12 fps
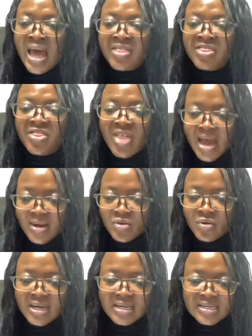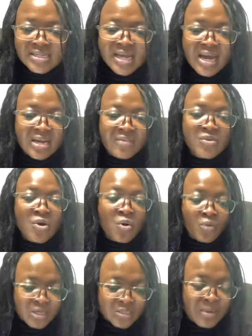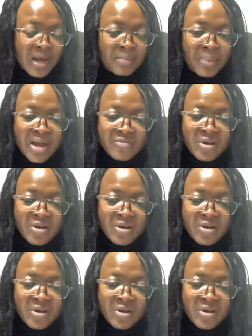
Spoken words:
then you can decide if you're going to be applying